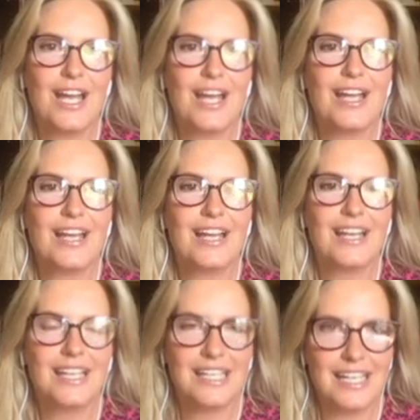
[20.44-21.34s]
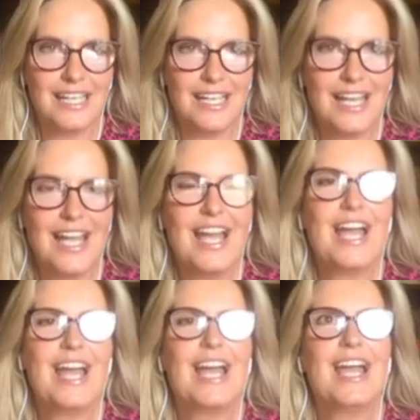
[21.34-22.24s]

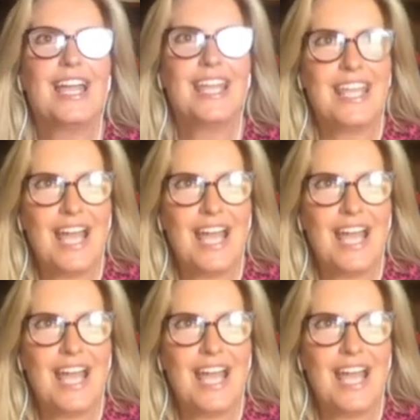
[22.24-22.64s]
The person shown says nothing.